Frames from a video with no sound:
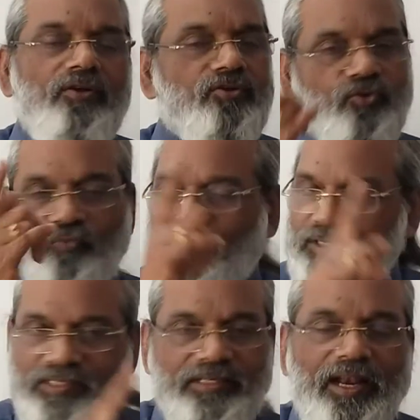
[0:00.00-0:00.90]
So
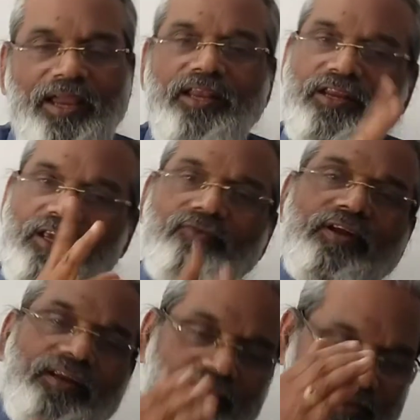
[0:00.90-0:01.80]
first light
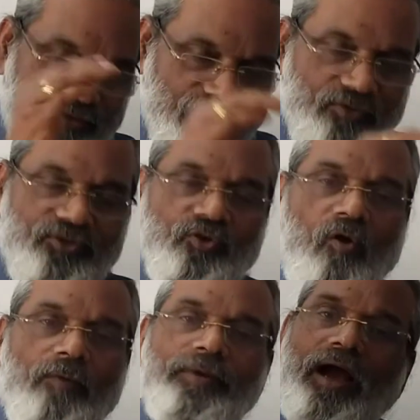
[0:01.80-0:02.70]
even it is
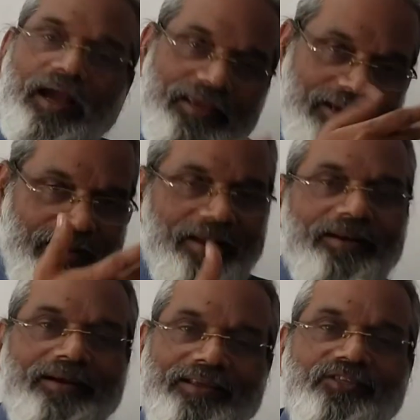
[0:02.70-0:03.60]
stopped, I can
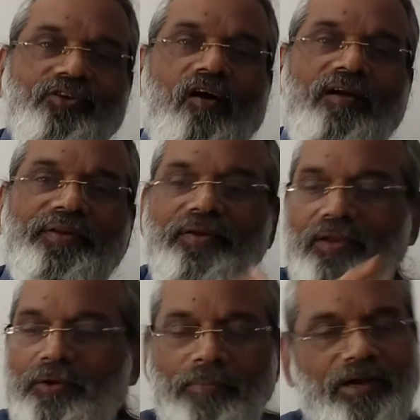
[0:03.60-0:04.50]
restart.
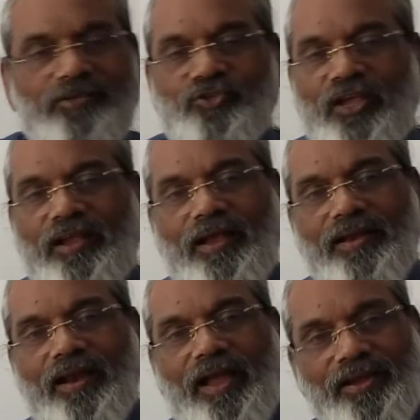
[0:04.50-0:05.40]
But the
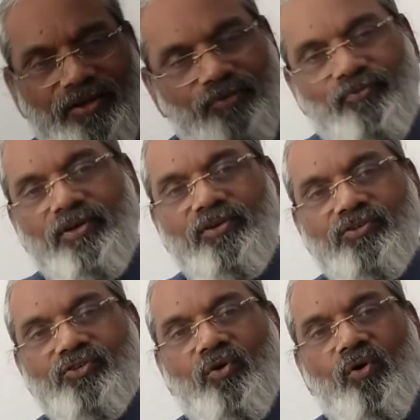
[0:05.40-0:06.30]
second light if it
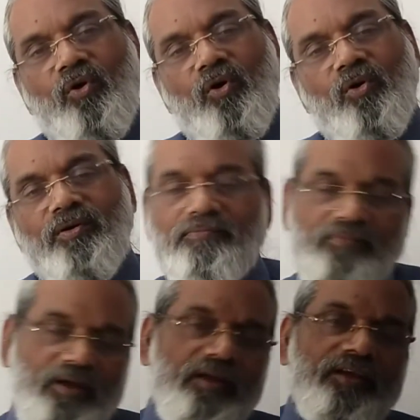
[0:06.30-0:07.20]
is
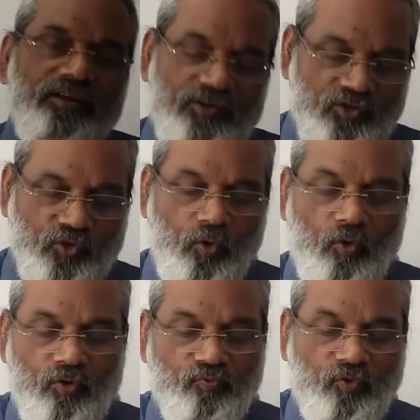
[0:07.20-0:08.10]
gone, it is
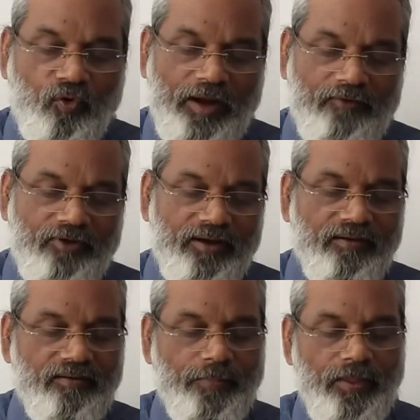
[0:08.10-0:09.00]
gone forever.